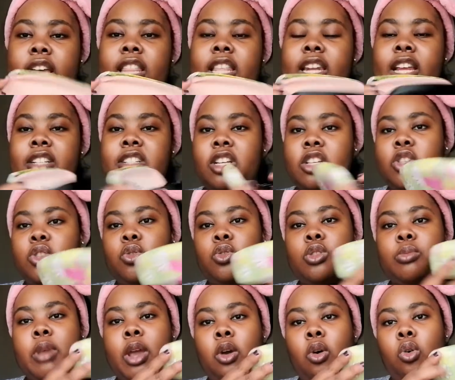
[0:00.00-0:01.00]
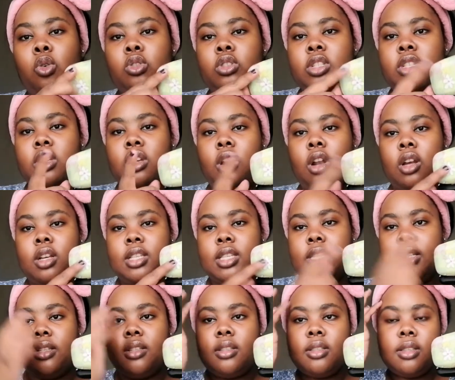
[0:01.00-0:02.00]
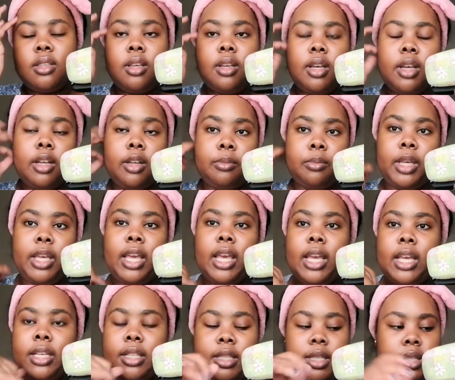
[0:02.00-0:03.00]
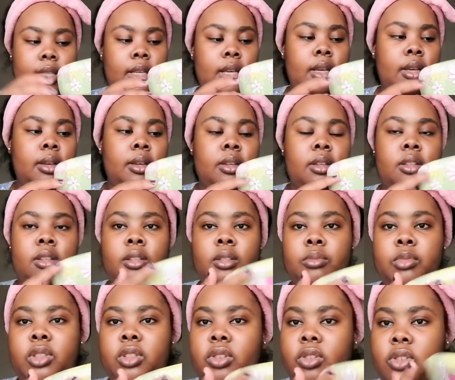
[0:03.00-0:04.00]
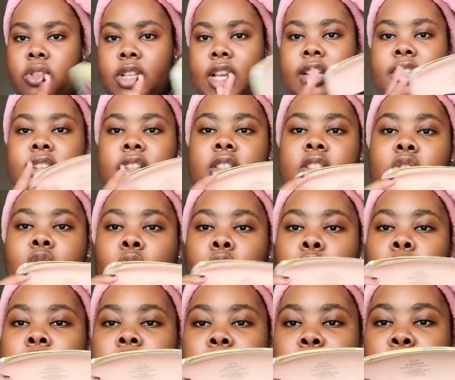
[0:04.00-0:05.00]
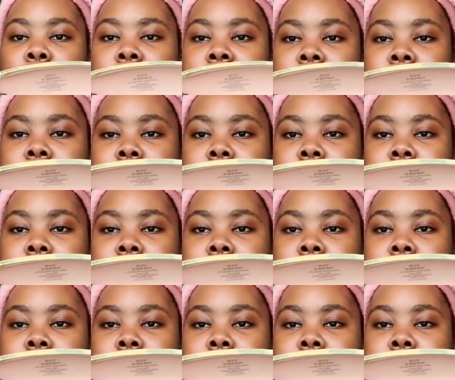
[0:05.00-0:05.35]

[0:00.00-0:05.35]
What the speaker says: And then I just use my old glasses case because I just don't want to break